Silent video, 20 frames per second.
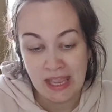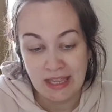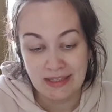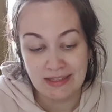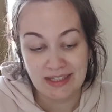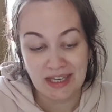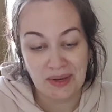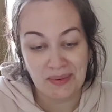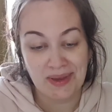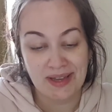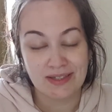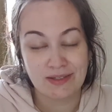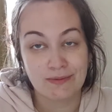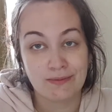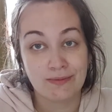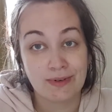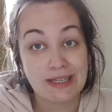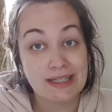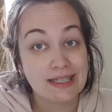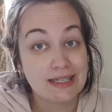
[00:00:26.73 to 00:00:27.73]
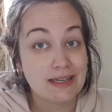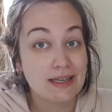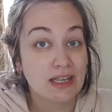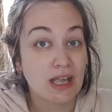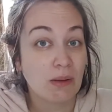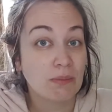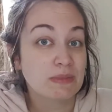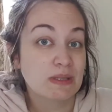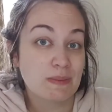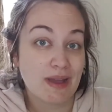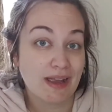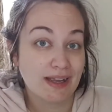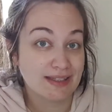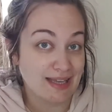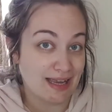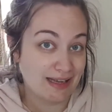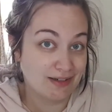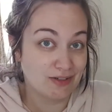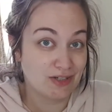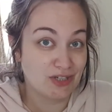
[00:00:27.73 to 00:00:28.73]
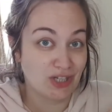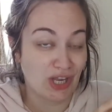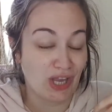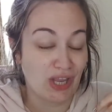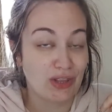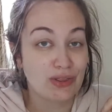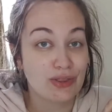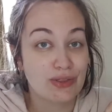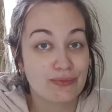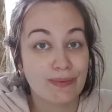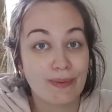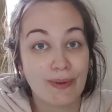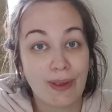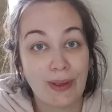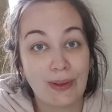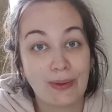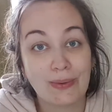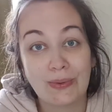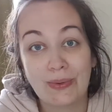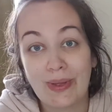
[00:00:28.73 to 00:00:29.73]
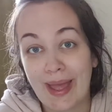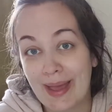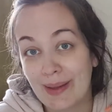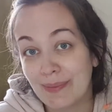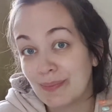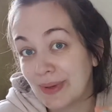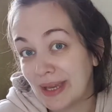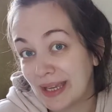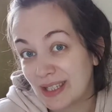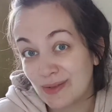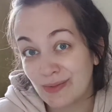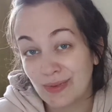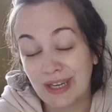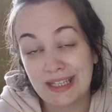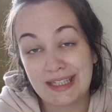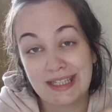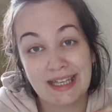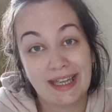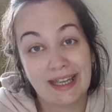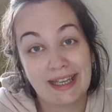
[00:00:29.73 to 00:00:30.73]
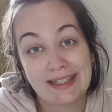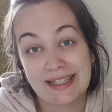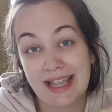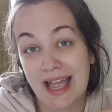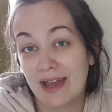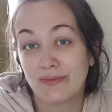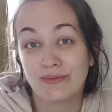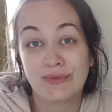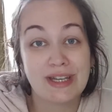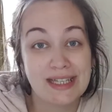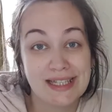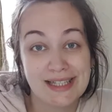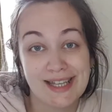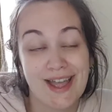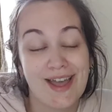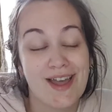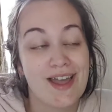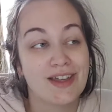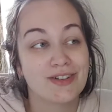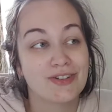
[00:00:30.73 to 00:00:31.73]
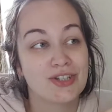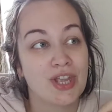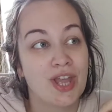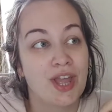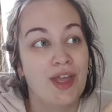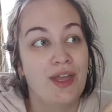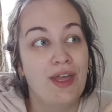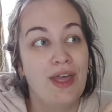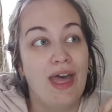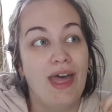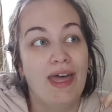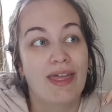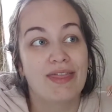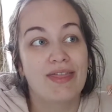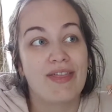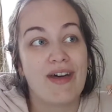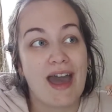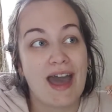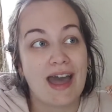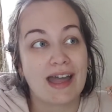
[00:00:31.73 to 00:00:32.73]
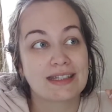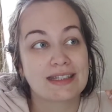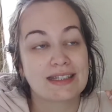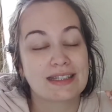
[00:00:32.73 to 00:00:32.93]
So it's recently come to my attention through beta readers and research that